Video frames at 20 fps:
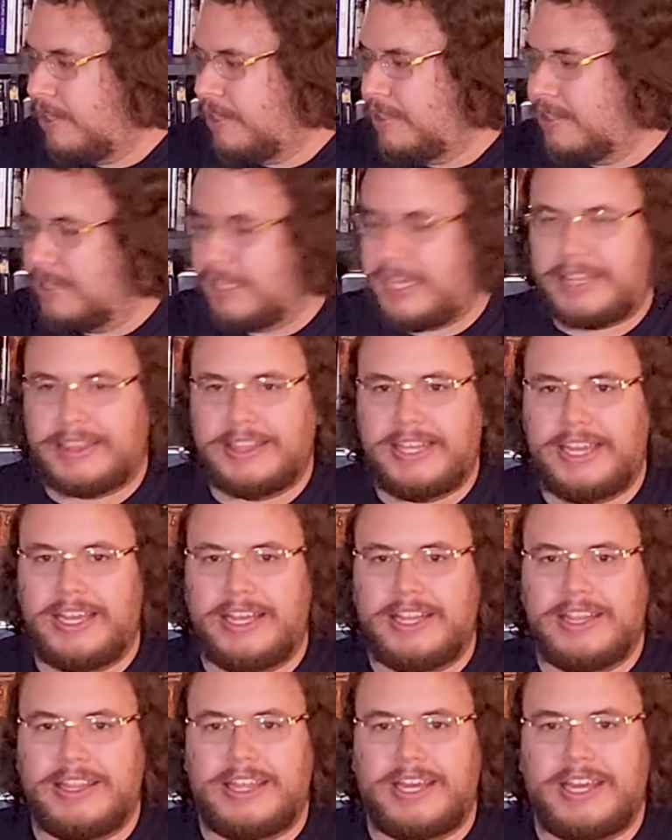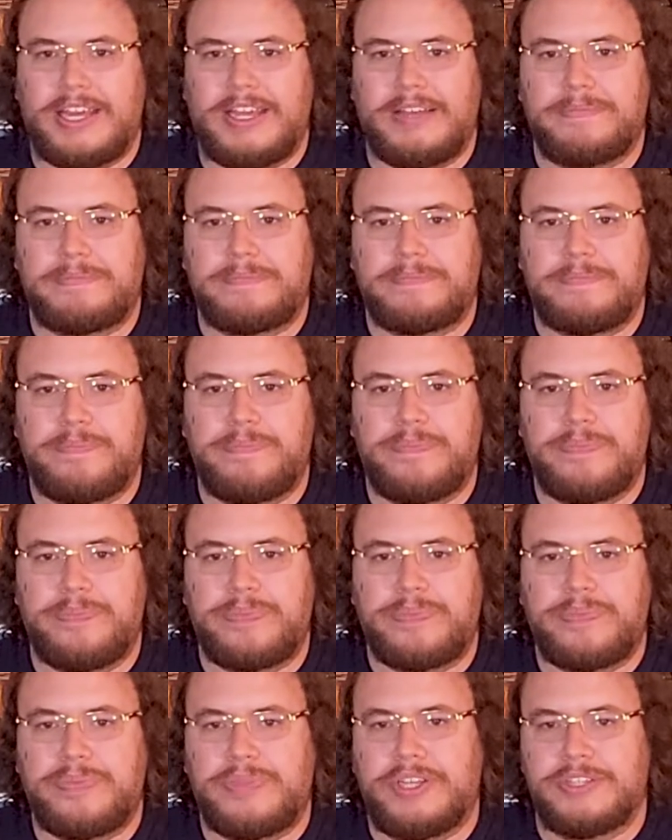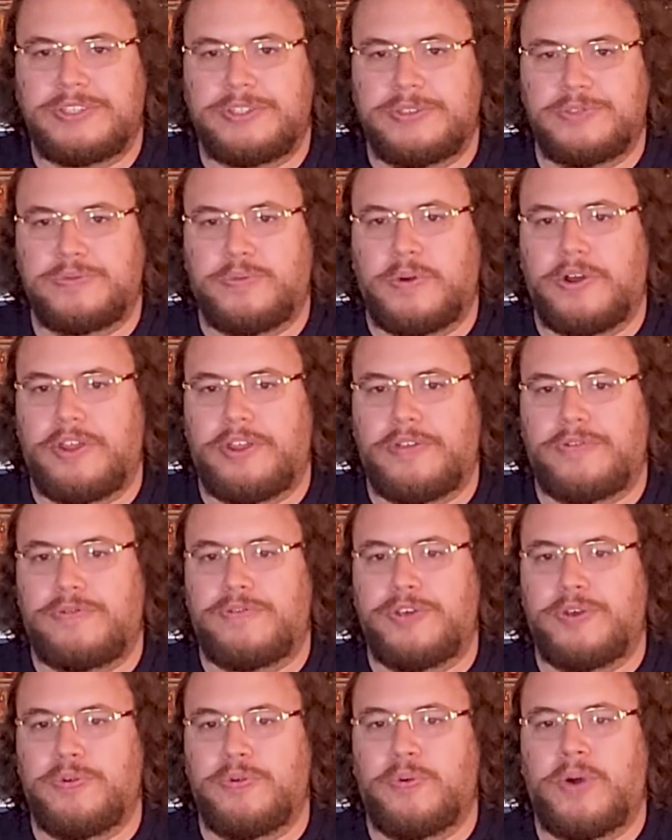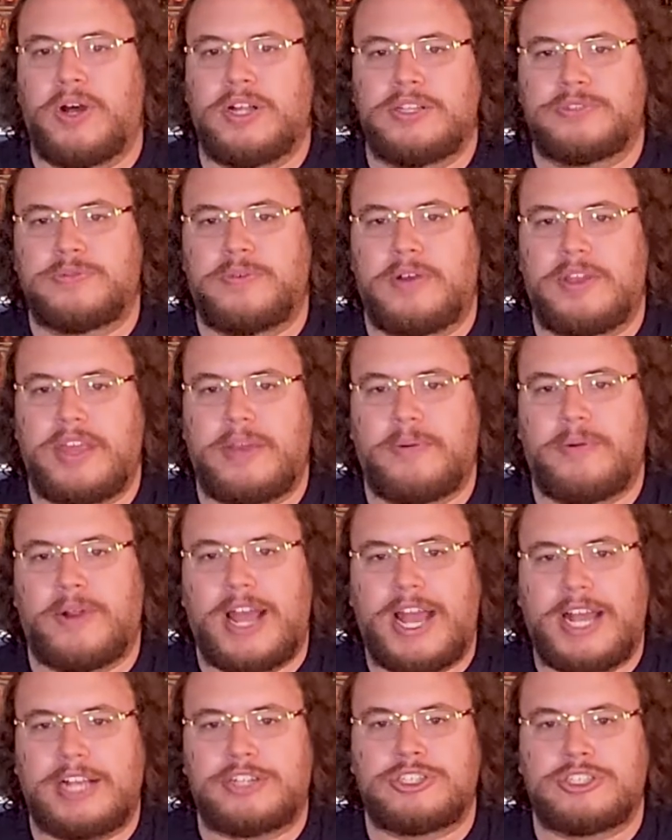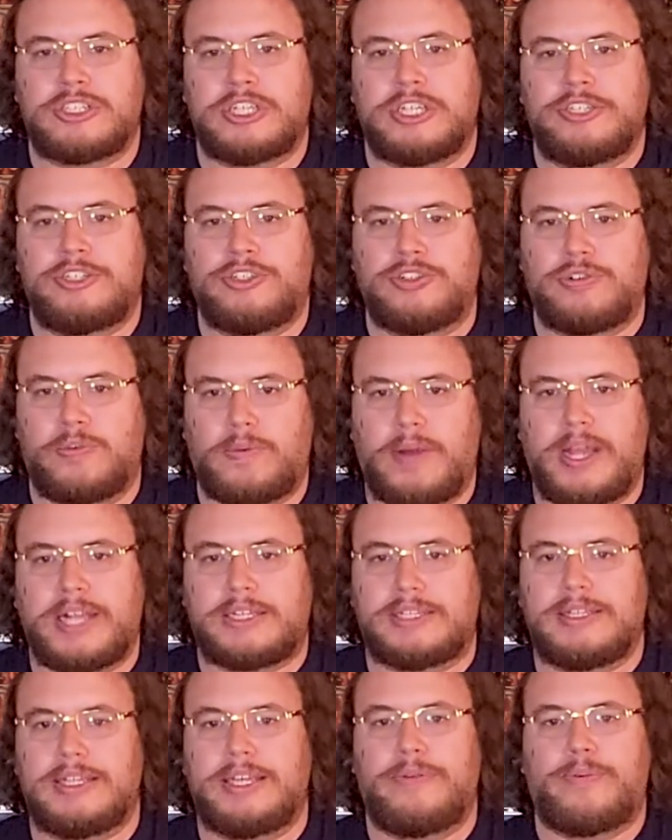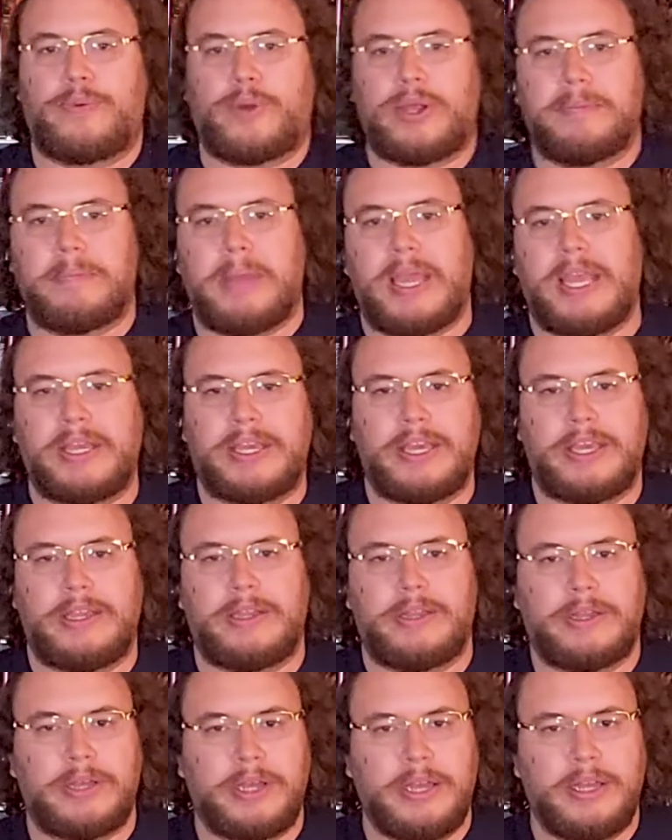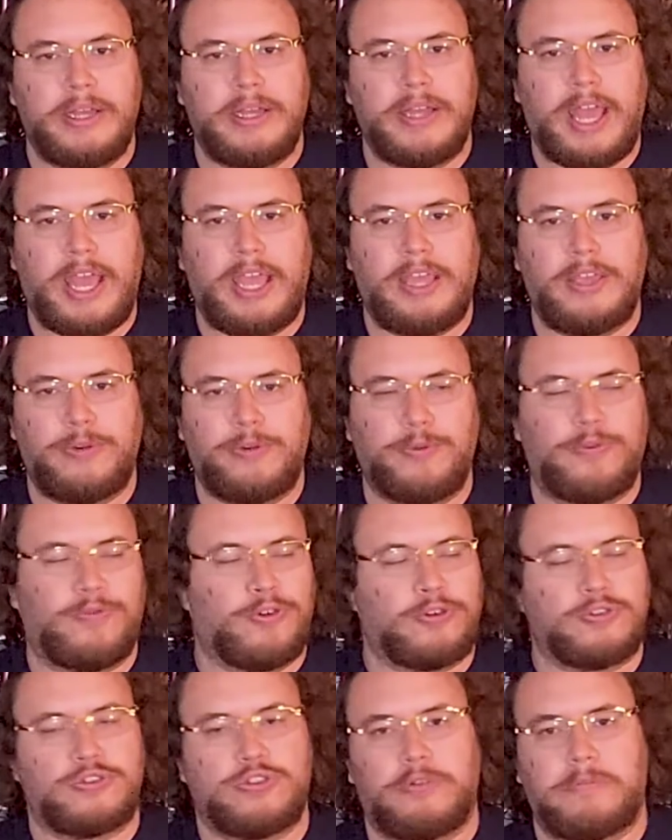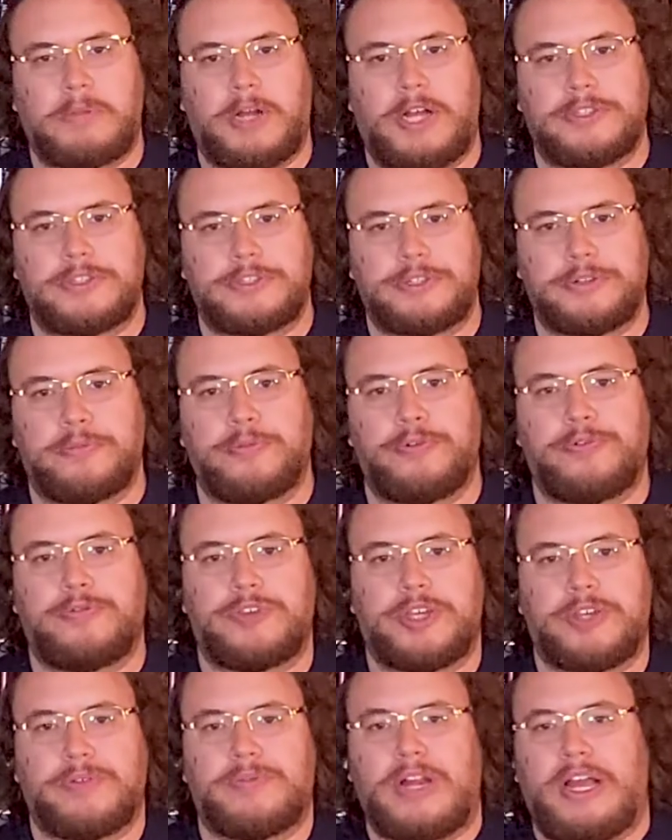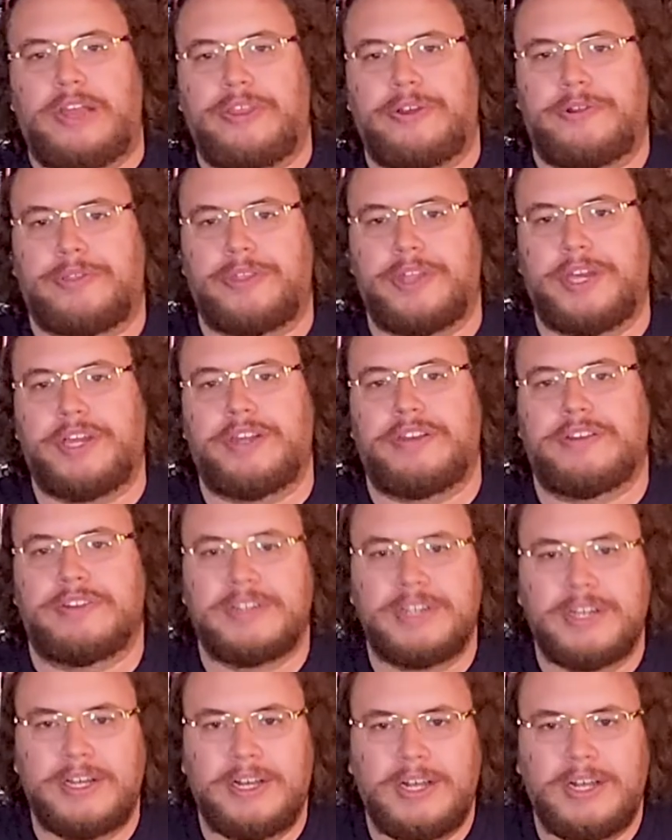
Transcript: Like, they... This is one of the few ones where they were actually directly remaking a Universal monster movie rather than